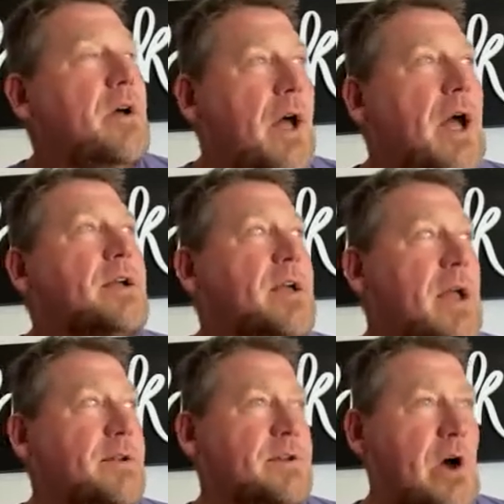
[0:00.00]
I
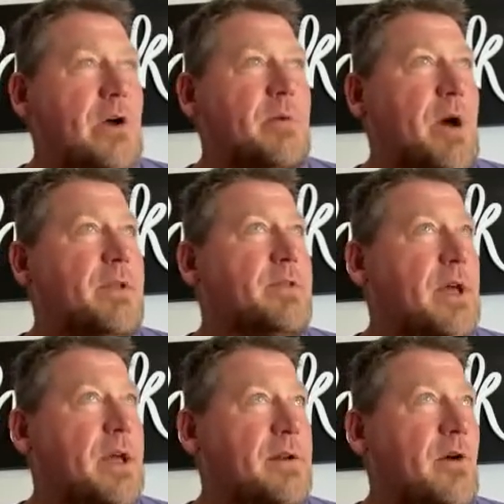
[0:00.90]
can't talk about
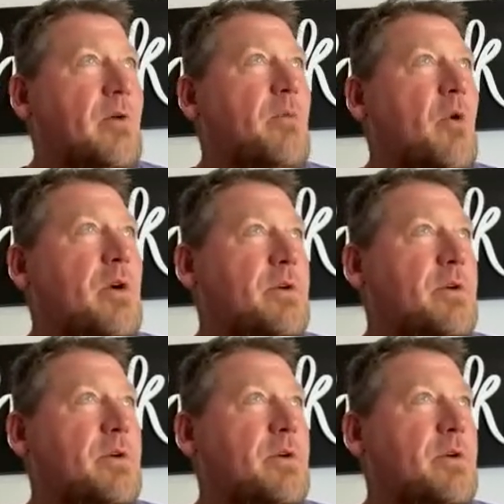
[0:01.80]
that no more.